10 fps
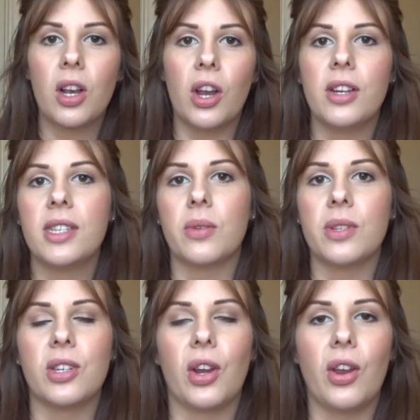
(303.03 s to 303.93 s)
Closed, there
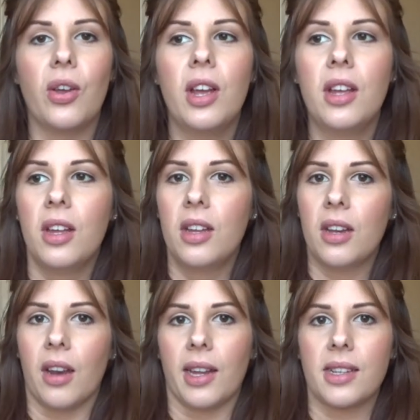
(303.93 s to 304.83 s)
was no
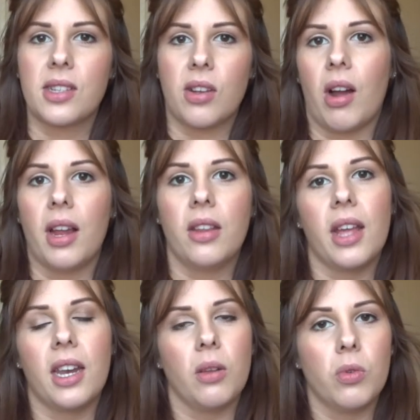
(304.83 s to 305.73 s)
like sign
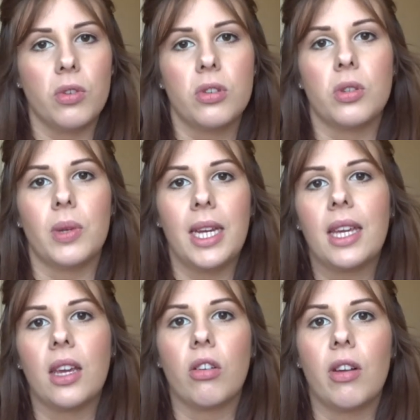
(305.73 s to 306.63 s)
any waters were
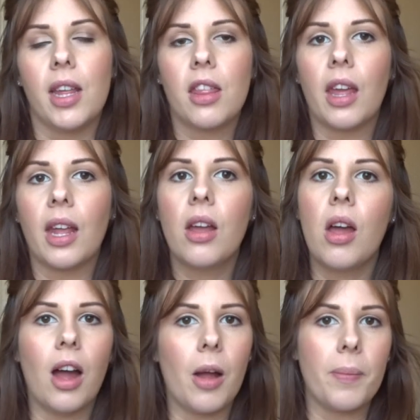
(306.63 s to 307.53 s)
leaking or anything
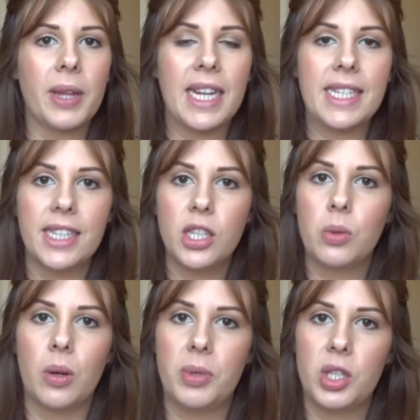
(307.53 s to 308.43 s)
um, but they did a
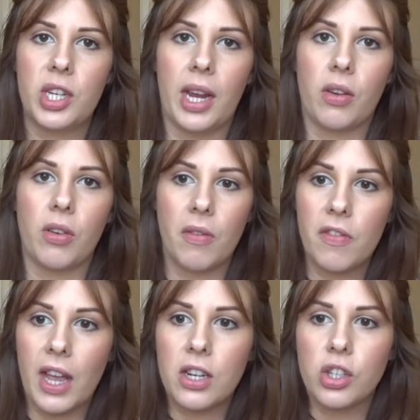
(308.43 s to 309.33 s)
swab to check for
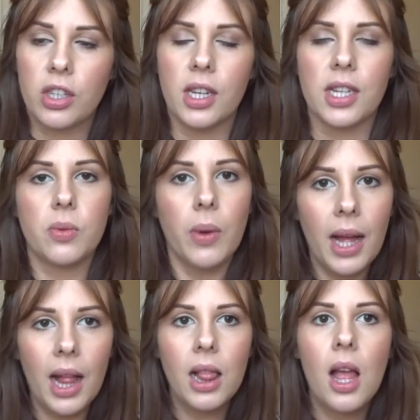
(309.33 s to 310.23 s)
infection as
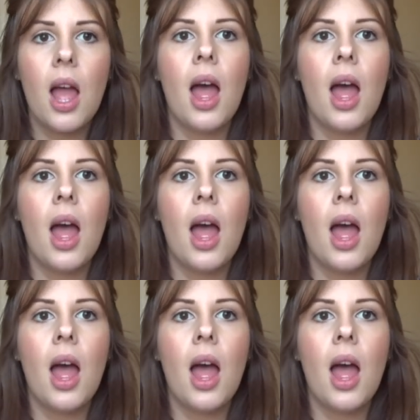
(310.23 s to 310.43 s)
well